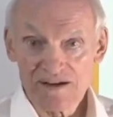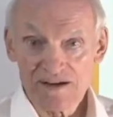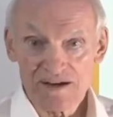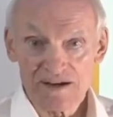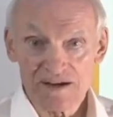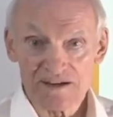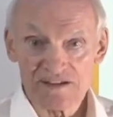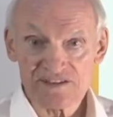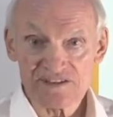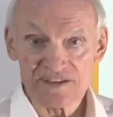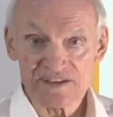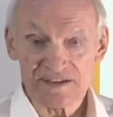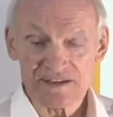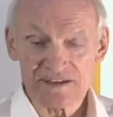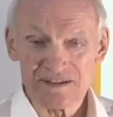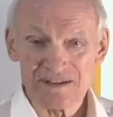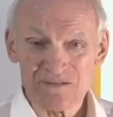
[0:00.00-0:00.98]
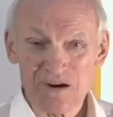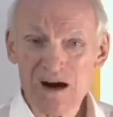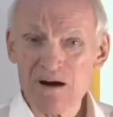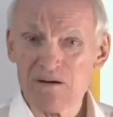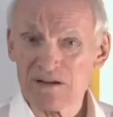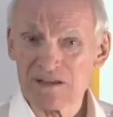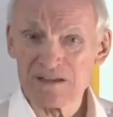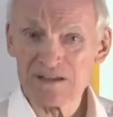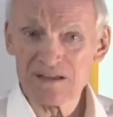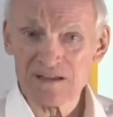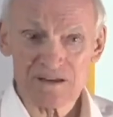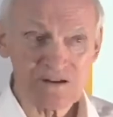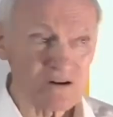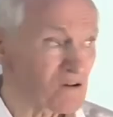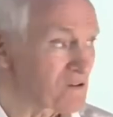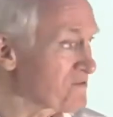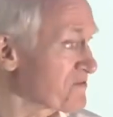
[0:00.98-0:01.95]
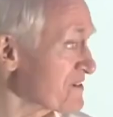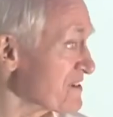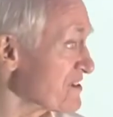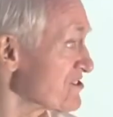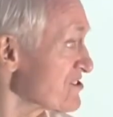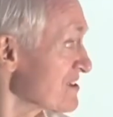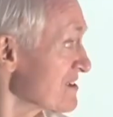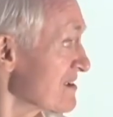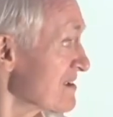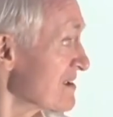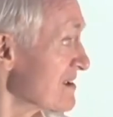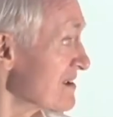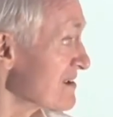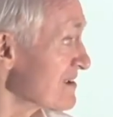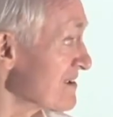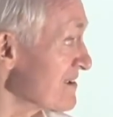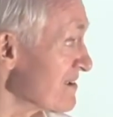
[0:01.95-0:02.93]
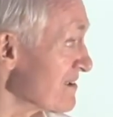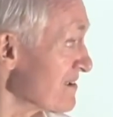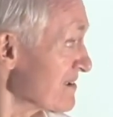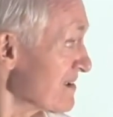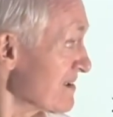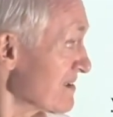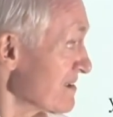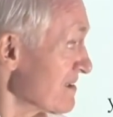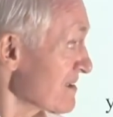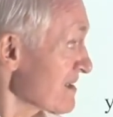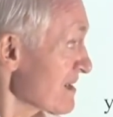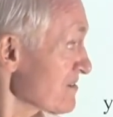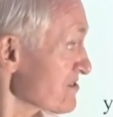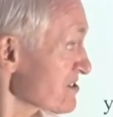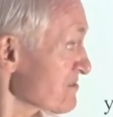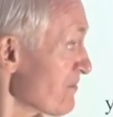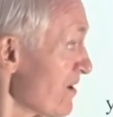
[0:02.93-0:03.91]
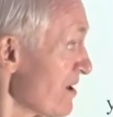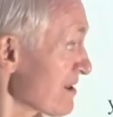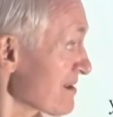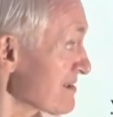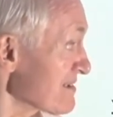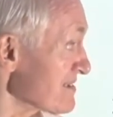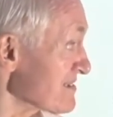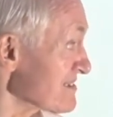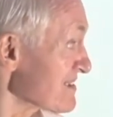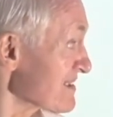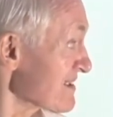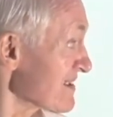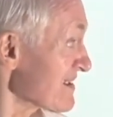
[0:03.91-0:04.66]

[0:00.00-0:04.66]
and he's thinking, wow, a little goldfish, you know, look how small it is.